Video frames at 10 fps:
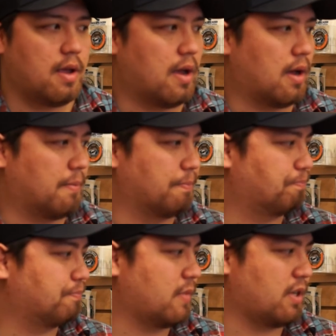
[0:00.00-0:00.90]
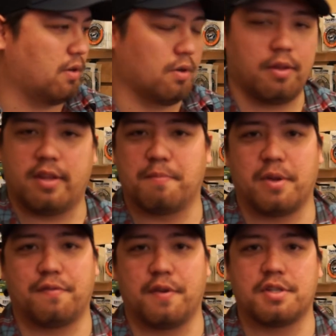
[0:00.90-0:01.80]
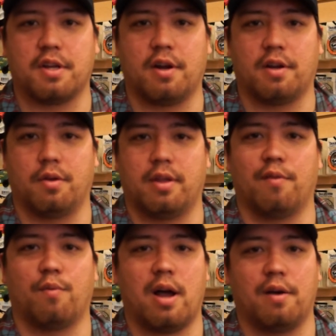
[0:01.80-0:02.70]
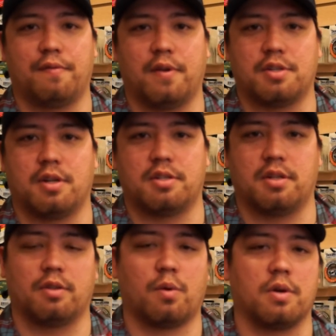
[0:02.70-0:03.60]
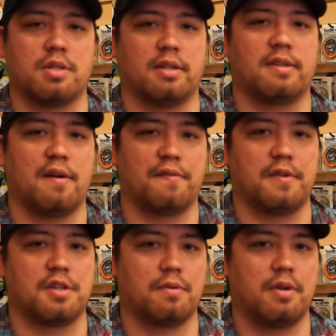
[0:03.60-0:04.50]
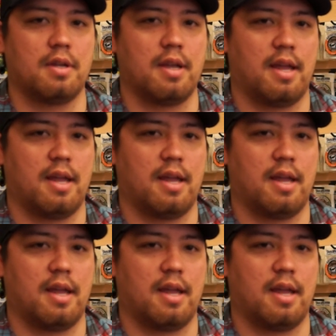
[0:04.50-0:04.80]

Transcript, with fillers: Um, you know that they have big fish there, you know they have wild fish, and it's a notoriously tough fishery.